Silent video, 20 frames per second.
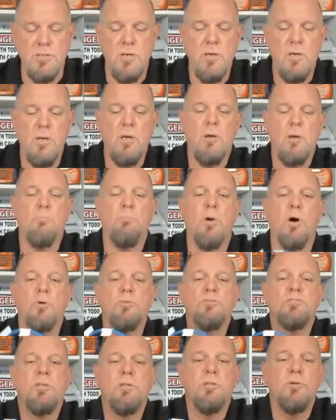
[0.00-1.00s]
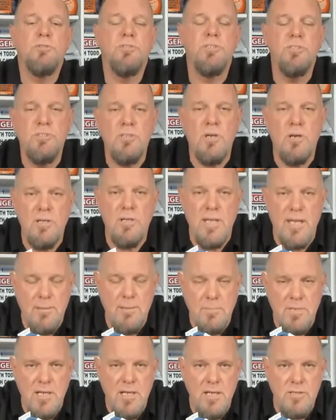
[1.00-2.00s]
Both solutions are laminated
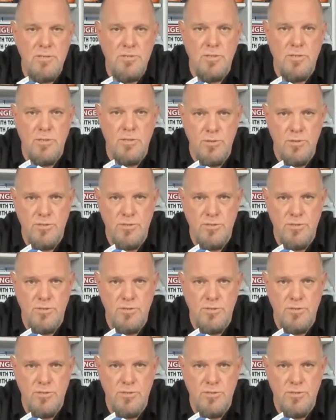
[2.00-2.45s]
solutions.